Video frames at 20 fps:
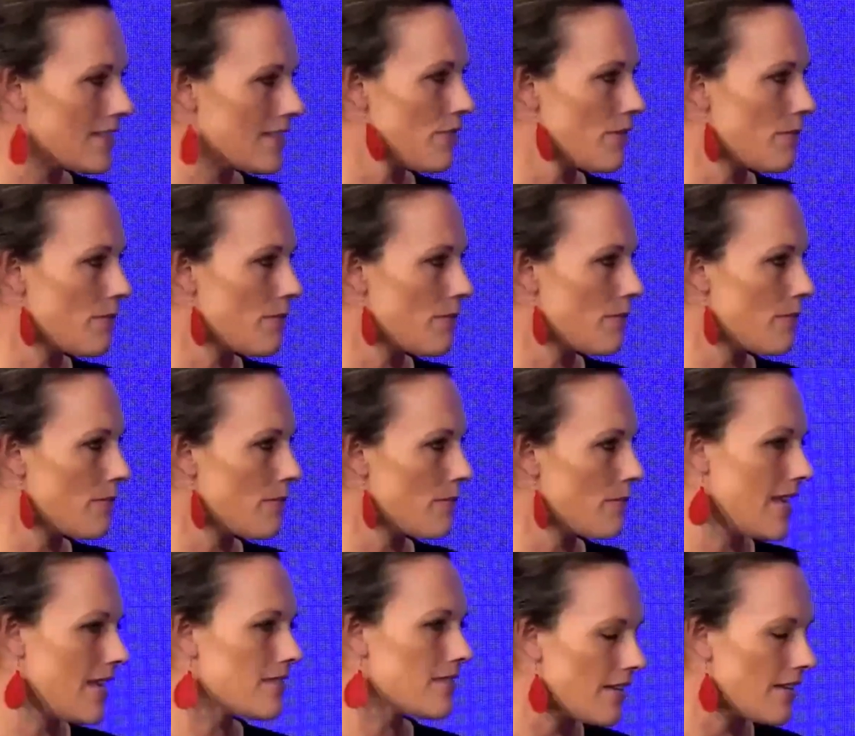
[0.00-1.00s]
from
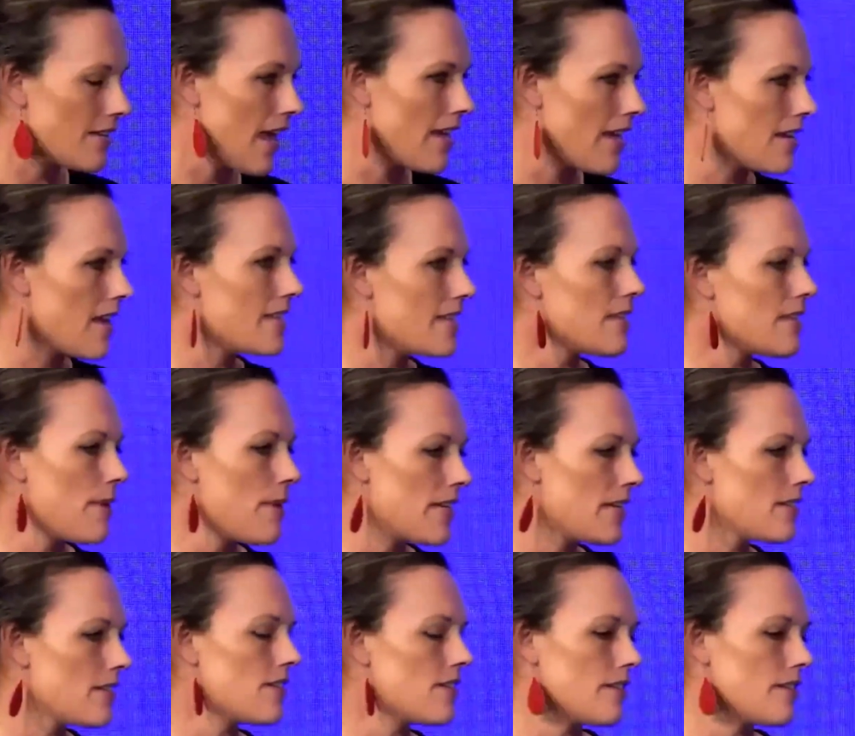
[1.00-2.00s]
things like that. Is it
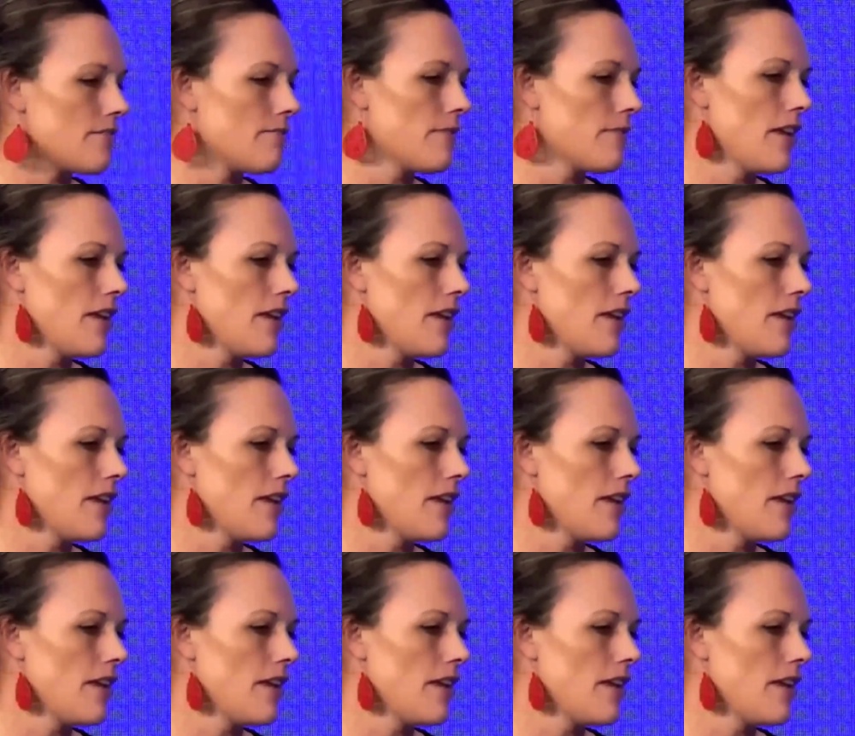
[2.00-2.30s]
better to